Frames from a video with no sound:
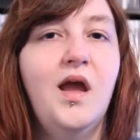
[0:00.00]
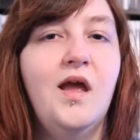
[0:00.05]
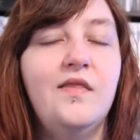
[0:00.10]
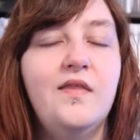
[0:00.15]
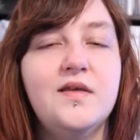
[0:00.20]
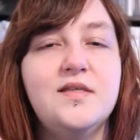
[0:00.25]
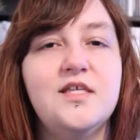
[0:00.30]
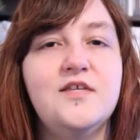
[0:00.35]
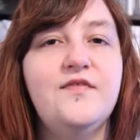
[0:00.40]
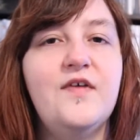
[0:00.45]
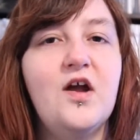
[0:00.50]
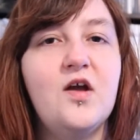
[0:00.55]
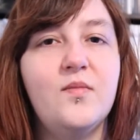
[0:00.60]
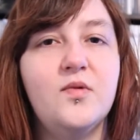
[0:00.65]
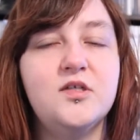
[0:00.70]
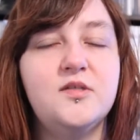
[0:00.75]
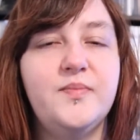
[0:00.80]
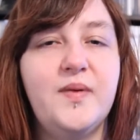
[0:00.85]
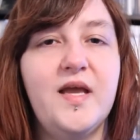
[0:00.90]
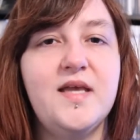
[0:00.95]
This is very
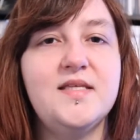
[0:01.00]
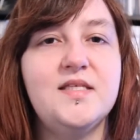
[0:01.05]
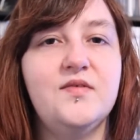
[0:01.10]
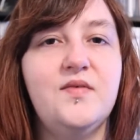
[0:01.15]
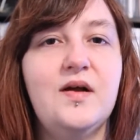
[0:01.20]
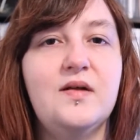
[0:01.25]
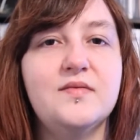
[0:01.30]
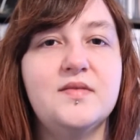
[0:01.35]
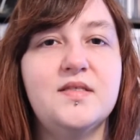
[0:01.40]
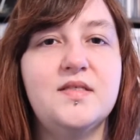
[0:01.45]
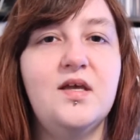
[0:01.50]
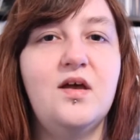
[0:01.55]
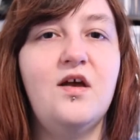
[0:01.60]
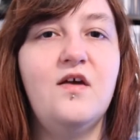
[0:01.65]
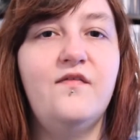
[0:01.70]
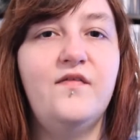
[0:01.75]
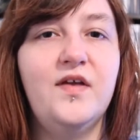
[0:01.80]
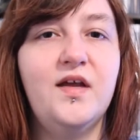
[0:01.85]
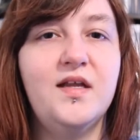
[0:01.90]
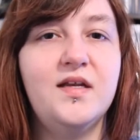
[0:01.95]
much based around
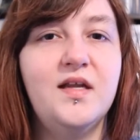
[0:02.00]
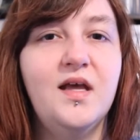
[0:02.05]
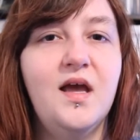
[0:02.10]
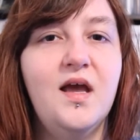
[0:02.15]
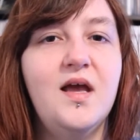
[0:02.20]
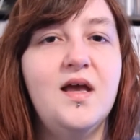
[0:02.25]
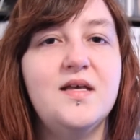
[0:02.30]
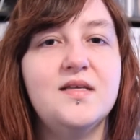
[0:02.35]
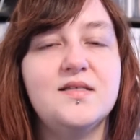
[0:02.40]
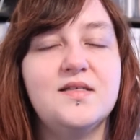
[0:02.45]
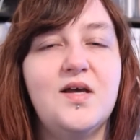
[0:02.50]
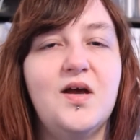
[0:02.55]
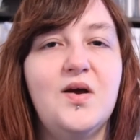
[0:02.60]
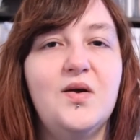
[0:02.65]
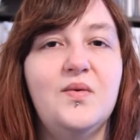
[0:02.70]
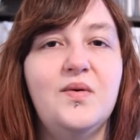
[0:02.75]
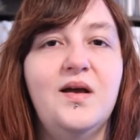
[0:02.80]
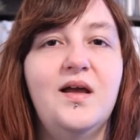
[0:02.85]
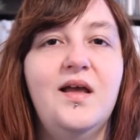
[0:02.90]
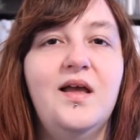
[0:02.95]
surfing,
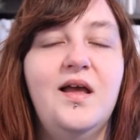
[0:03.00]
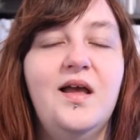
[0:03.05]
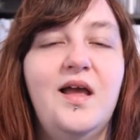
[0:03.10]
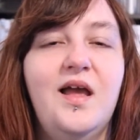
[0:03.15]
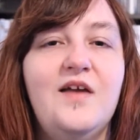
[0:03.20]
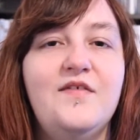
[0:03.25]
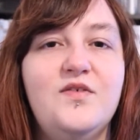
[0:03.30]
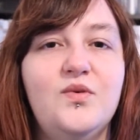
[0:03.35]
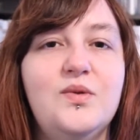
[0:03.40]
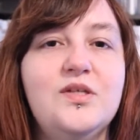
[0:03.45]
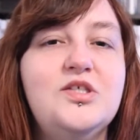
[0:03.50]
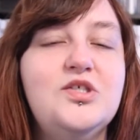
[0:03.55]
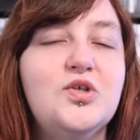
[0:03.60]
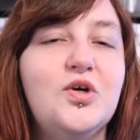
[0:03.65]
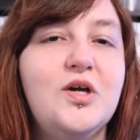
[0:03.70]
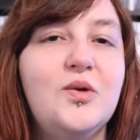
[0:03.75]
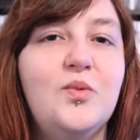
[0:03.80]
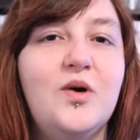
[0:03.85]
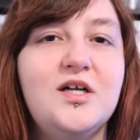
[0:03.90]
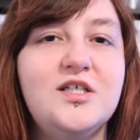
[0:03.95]
so if you
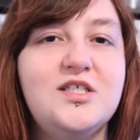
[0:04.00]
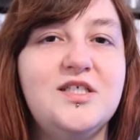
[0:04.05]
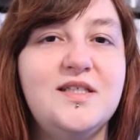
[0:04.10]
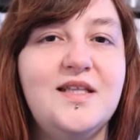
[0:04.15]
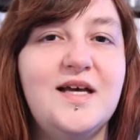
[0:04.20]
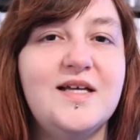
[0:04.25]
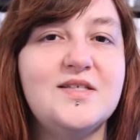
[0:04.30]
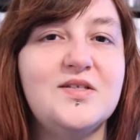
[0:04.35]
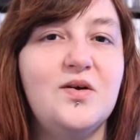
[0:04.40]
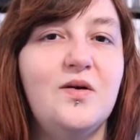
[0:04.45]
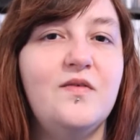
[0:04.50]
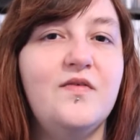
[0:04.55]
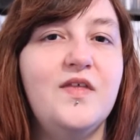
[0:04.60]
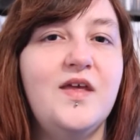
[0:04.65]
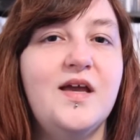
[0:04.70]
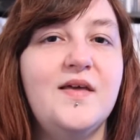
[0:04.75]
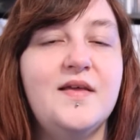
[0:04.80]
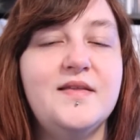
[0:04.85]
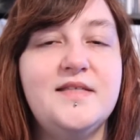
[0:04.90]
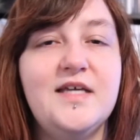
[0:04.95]
enjoy watching that sort of
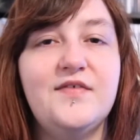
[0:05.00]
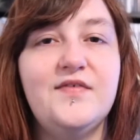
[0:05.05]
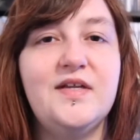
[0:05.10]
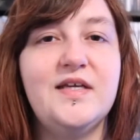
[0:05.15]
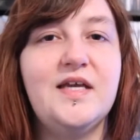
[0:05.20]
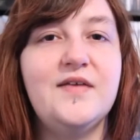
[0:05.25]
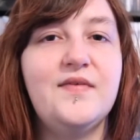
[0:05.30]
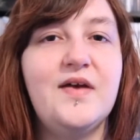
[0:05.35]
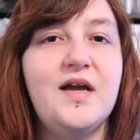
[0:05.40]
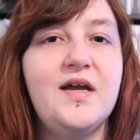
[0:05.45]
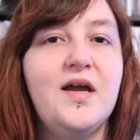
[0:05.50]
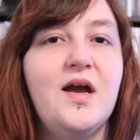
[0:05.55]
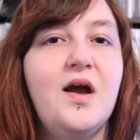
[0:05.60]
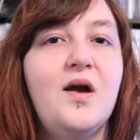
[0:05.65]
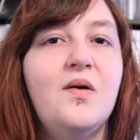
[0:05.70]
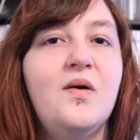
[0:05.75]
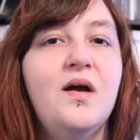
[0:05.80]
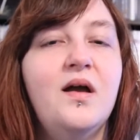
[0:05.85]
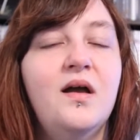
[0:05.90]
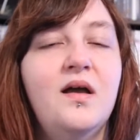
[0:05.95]
thing, then definitely give it a
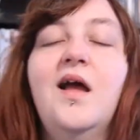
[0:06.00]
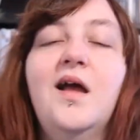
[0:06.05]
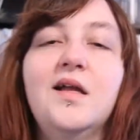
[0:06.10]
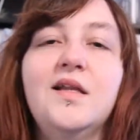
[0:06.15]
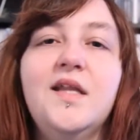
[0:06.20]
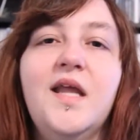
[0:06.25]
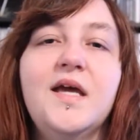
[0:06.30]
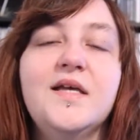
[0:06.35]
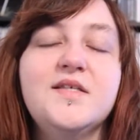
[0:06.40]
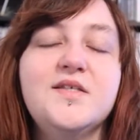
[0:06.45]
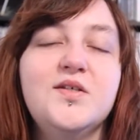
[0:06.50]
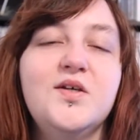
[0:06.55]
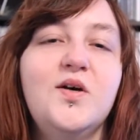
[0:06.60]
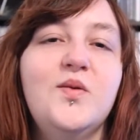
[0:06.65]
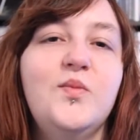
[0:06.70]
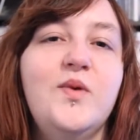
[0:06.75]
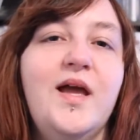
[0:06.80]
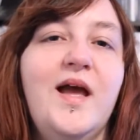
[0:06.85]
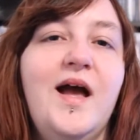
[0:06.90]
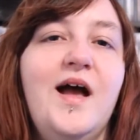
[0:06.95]
go. Next
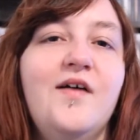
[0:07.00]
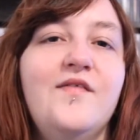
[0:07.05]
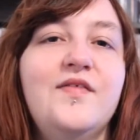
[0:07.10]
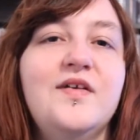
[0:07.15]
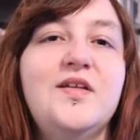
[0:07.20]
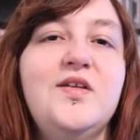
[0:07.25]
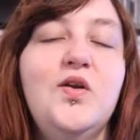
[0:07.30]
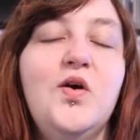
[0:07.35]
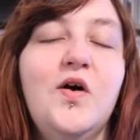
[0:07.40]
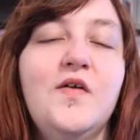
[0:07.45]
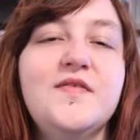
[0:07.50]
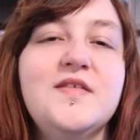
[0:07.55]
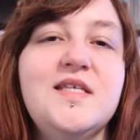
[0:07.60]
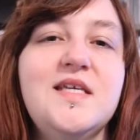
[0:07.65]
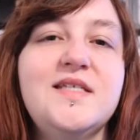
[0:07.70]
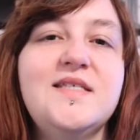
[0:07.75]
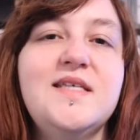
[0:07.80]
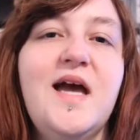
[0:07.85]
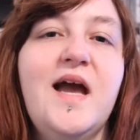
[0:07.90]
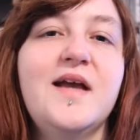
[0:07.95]
up we have North
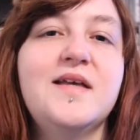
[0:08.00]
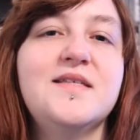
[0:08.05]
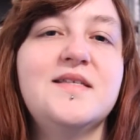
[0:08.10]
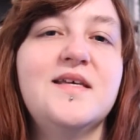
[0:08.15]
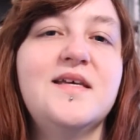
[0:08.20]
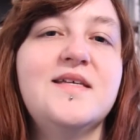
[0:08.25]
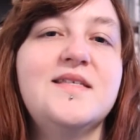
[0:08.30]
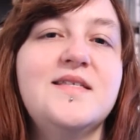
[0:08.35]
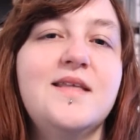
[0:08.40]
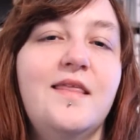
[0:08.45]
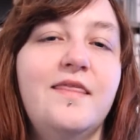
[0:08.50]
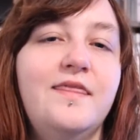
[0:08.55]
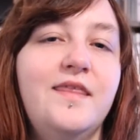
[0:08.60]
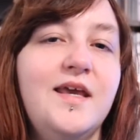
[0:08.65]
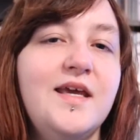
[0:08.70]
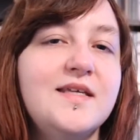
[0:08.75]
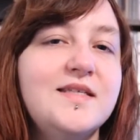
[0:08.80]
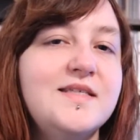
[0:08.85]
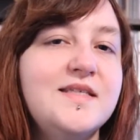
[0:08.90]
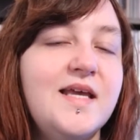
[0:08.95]
Sea Texas.
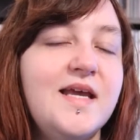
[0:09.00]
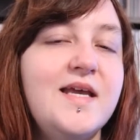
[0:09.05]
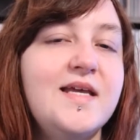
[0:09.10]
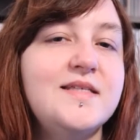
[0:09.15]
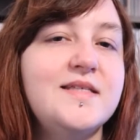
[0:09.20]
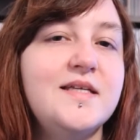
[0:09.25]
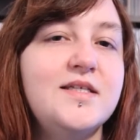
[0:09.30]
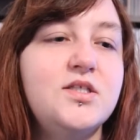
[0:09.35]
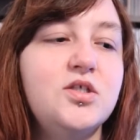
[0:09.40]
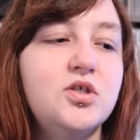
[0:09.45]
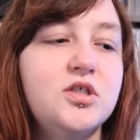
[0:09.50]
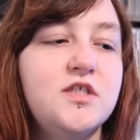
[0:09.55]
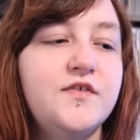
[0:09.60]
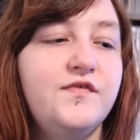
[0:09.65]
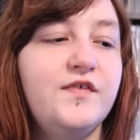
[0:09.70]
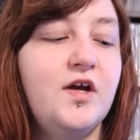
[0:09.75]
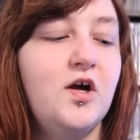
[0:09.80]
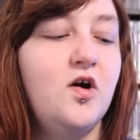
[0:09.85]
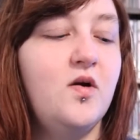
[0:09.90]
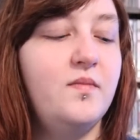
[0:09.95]
This is a Dutch
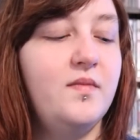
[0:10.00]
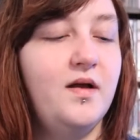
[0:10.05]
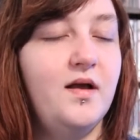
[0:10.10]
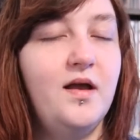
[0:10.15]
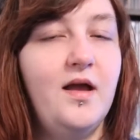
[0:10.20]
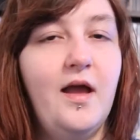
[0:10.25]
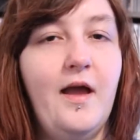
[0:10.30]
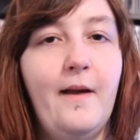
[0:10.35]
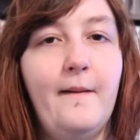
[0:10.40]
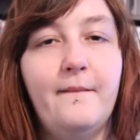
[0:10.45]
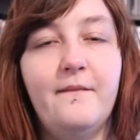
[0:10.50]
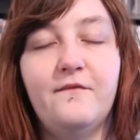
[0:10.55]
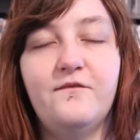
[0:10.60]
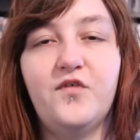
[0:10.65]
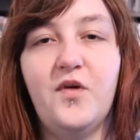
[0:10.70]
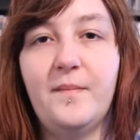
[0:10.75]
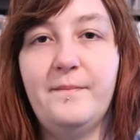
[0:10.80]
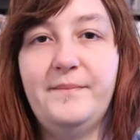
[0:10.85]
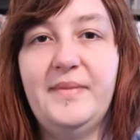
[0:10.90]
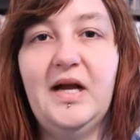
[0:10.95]
film
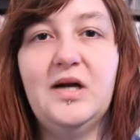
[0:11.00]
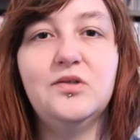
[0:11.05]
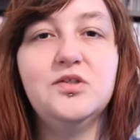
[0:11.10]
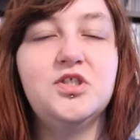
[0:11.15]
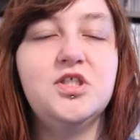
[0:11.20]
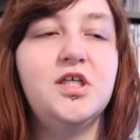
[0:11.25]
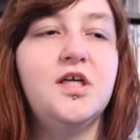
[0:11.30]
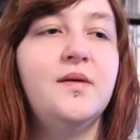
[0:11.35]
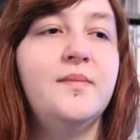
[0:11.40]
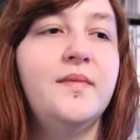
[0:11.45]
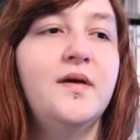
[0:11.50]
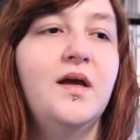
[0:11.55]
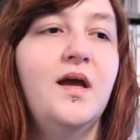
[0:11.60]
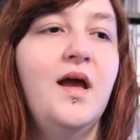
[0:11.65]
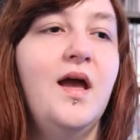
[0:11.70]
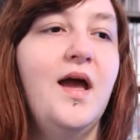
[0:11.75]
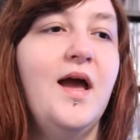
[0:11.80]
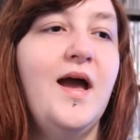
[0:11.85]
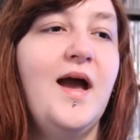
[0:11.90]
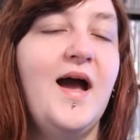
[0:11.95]
from Belgium,
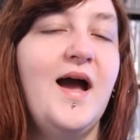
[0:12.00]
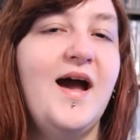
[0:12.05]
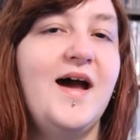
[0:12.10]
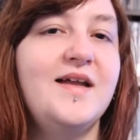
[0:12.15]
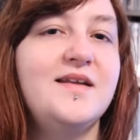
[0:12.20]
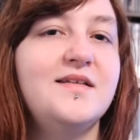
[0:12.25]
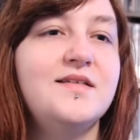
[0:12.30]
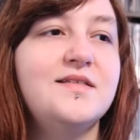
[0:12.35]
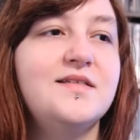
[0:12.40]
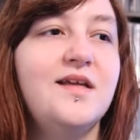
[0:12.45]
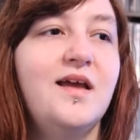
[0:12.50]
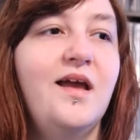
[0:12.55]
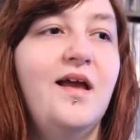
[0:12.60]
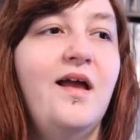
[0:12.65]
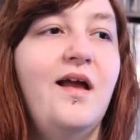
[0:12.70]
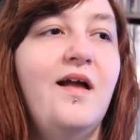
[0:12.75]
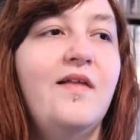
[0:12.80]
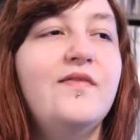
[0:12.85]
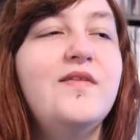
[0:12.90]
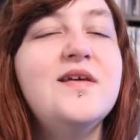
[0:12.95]
and
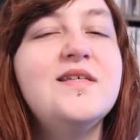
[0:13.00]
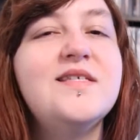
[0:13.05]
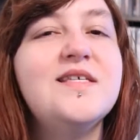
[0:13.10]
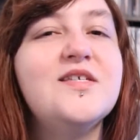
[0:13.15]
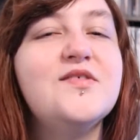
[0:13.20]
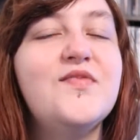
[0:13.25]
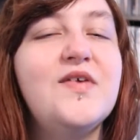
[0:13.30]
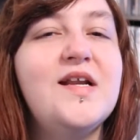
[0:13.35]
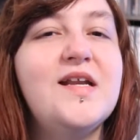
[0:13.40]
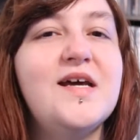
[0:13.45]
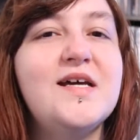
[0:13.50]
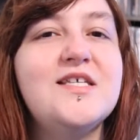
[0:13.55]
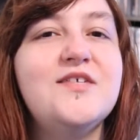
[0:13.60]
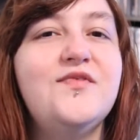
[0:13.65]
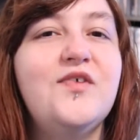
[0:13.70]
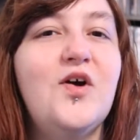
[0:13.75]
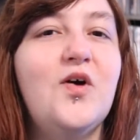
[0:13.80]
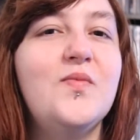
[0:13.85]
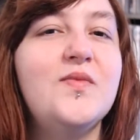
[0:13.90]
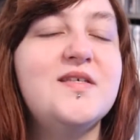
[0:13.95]
this is a really nice
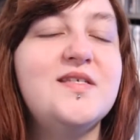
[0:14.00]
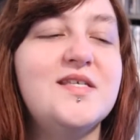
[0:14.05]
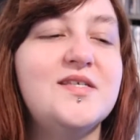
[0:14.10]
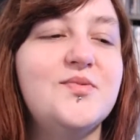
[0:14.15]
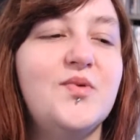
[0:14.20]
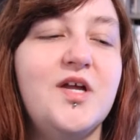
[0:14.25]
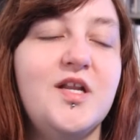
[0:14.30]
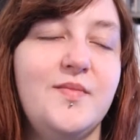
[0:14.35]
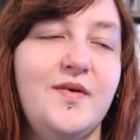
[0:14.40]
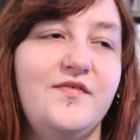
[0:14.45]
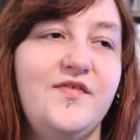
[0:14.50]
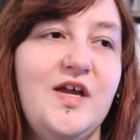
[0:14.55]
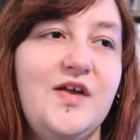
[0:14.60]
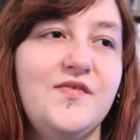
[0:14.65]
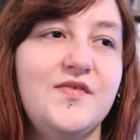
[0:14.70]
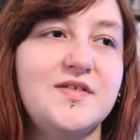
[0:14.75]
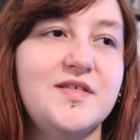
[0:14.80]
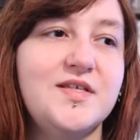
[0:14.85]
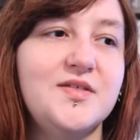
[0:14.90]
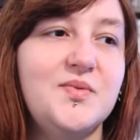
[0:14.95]
film. This is one of my
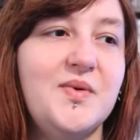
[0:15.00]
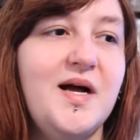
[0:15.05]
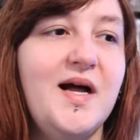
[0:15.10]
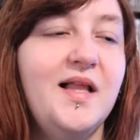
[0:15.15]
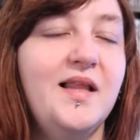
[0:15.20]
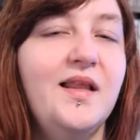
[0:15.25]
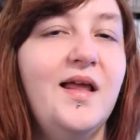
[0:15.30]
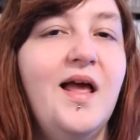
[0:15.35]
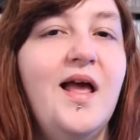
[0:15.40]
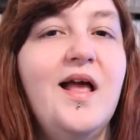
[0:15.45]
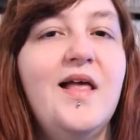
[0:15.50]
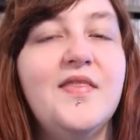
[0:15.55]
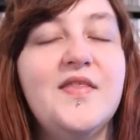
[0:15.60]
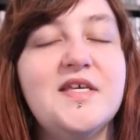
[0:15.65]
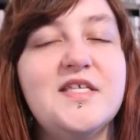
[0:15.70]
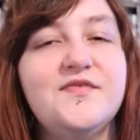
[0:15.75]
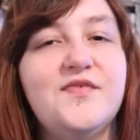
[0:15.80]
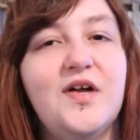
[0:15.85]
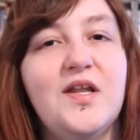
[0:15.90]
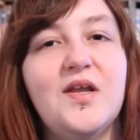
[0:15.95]
favourites as well.
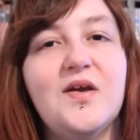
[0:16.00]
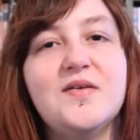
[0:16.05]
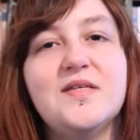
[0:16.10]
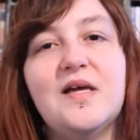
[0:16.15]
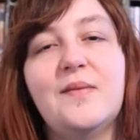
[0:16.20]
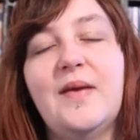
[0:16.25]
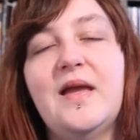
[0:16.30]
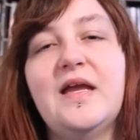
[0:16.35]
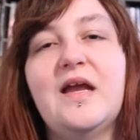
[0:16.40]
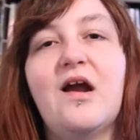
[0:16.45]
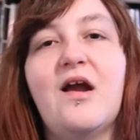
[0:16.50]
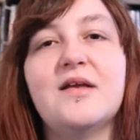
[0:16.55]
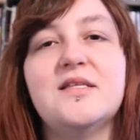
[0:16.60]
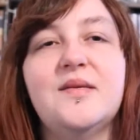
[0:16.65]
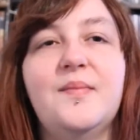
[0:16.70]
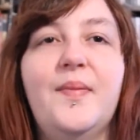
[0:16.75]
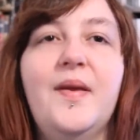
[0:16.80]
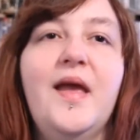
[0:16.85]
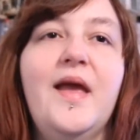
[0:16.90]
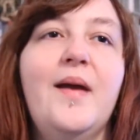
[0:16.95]
This follows our main
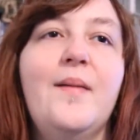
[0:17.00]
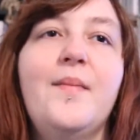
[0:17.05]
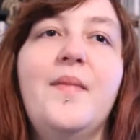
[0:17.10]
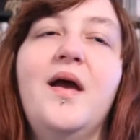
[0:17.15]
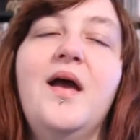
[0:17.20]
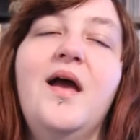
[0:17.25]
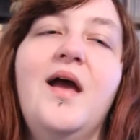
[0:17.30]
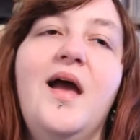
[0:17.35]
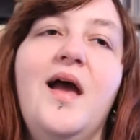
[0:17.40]
character Pim.